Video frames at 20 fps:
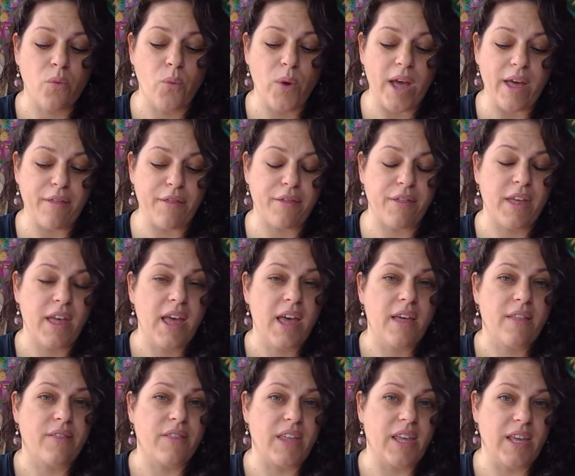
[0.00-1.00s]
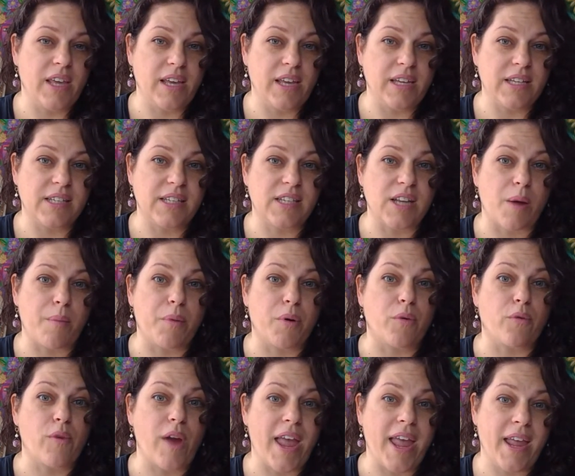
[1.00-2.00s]
with the
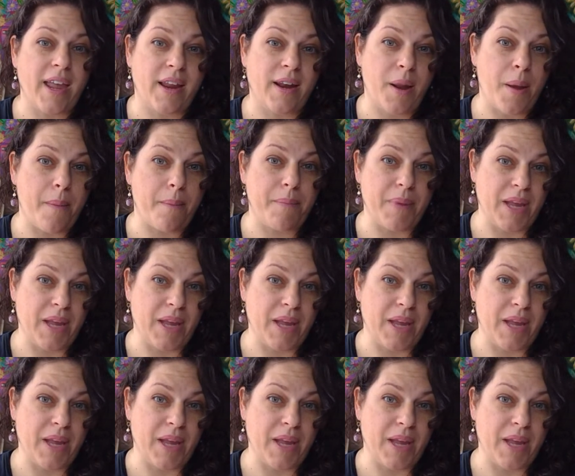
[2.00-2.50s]
Summer Rain